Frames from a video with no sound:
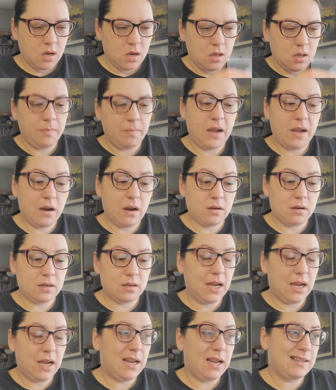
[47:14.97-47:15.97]
The bears are
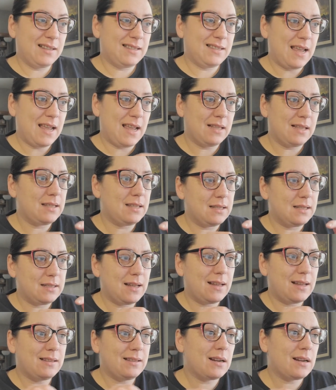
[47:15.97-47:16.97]
80 cents. The
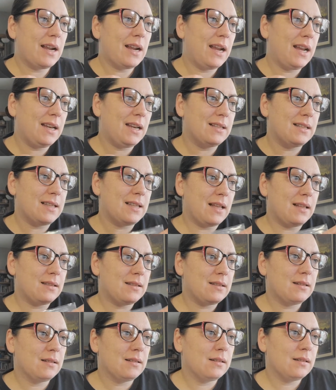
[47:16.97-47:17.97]
suns are 80 cents.
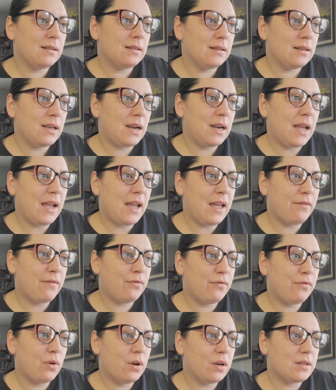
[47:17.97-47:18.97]
And I have
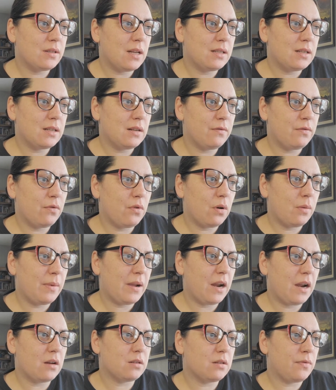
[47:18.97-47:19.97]
four suns and four
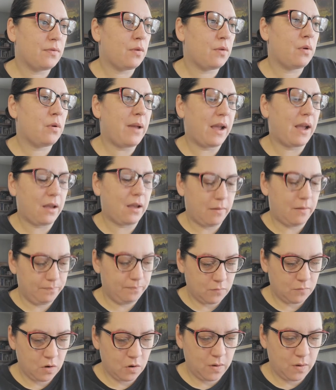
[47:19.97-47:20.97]
bears for Rebecca.
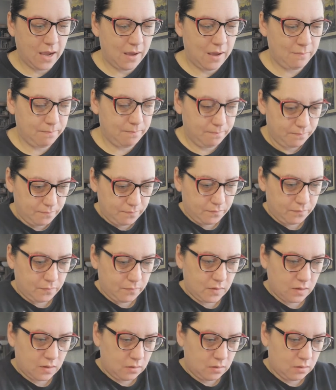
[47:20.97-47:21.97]
Okay
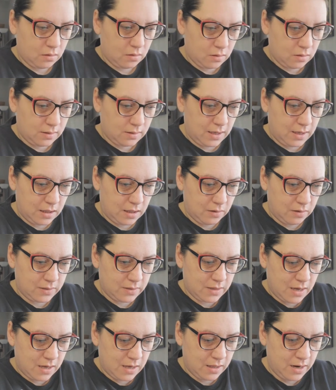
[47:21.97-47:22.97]
get those
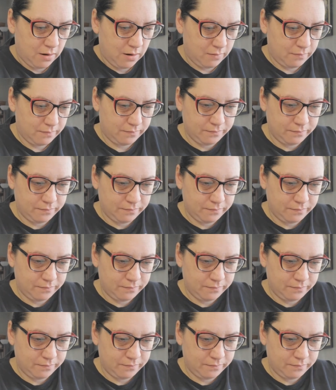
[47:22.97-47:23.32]
out of there.